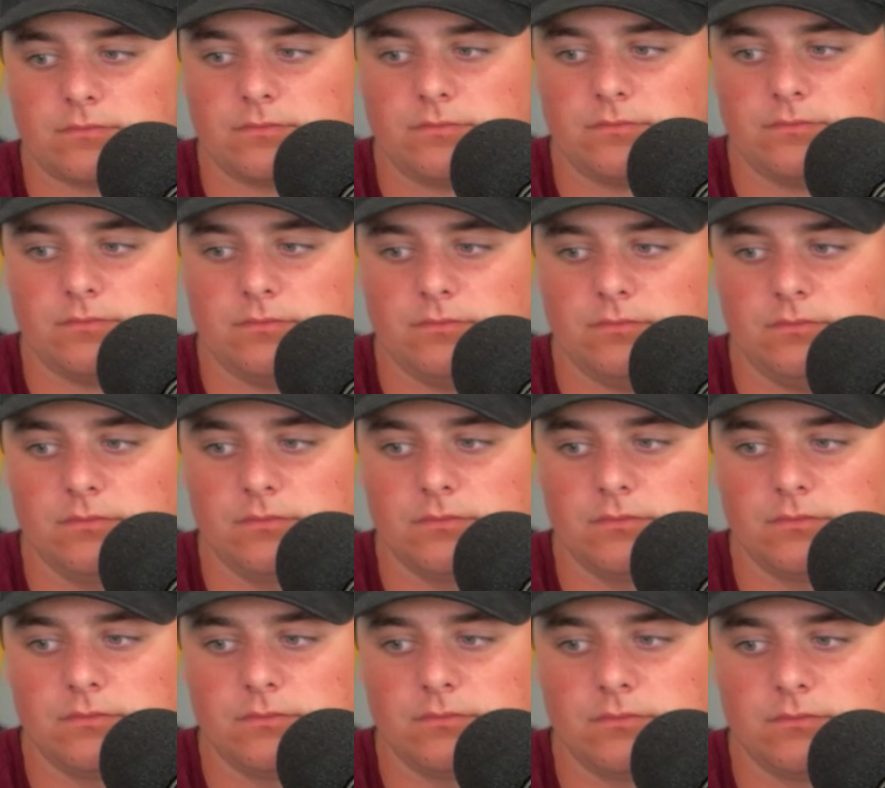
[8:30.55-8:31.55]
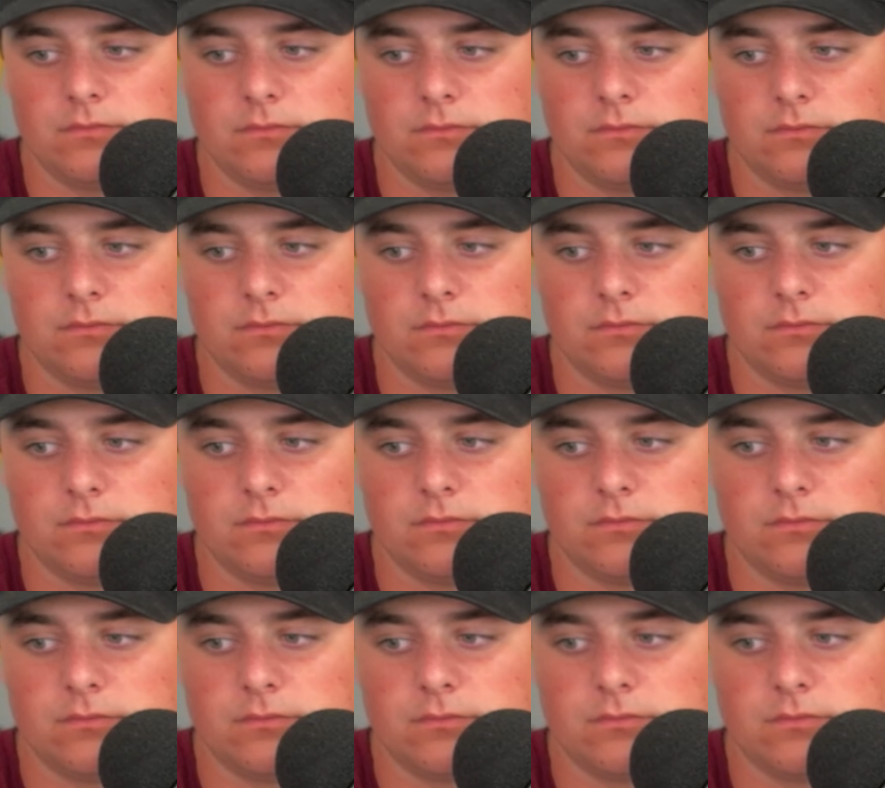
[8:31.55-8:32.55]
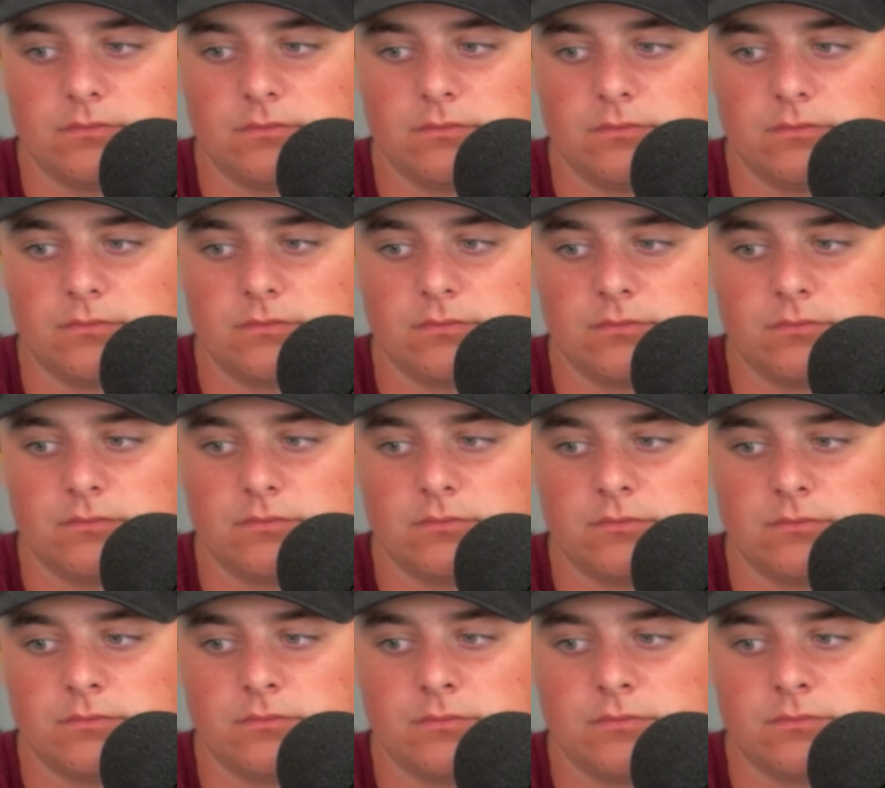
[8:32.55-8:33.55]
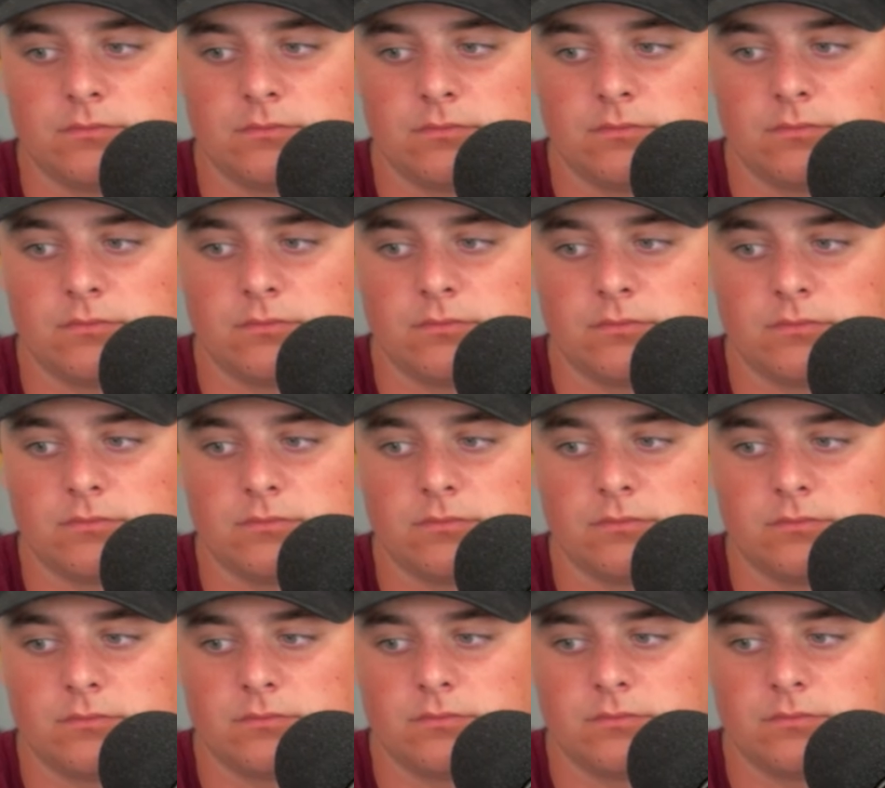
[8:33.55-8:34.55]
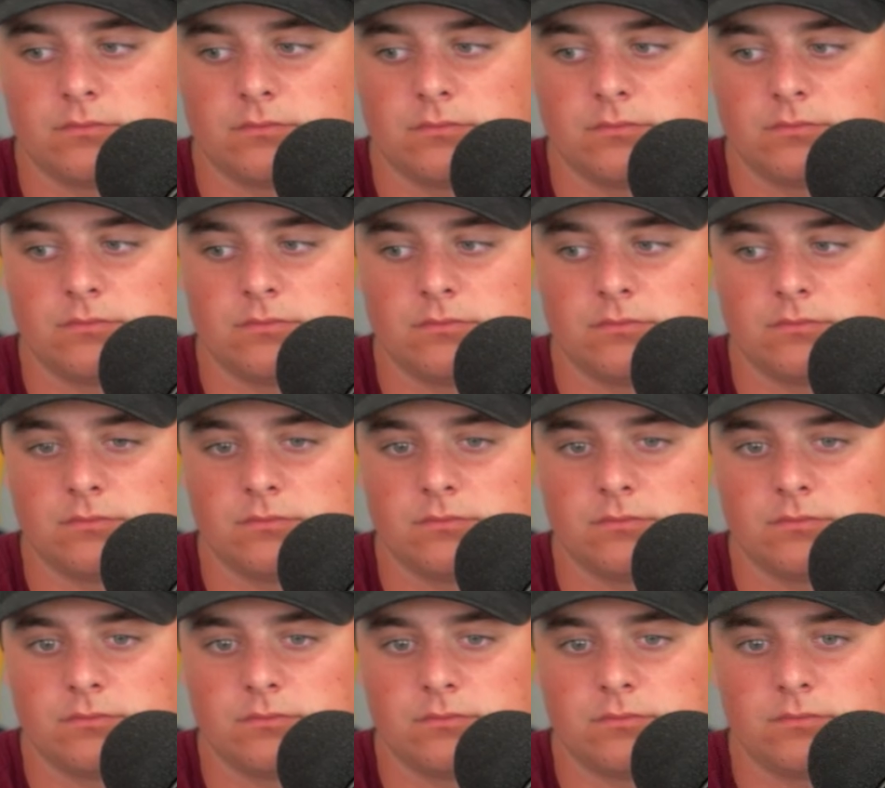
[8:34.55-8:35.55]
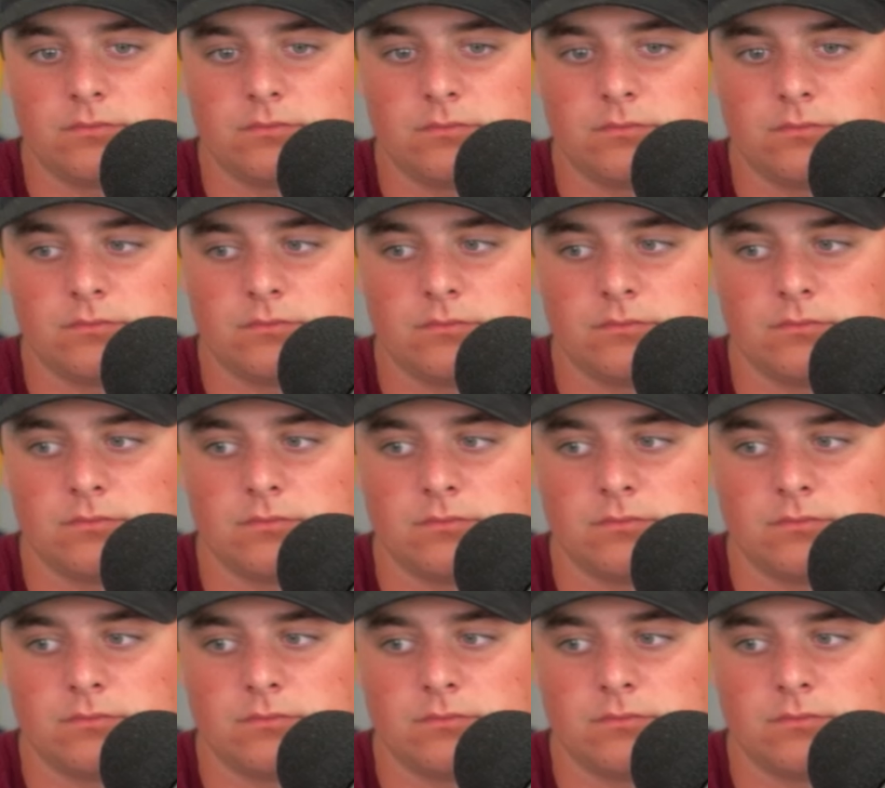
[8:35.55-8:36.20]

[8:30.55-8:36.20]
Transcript: No words are spoken by the person on screen.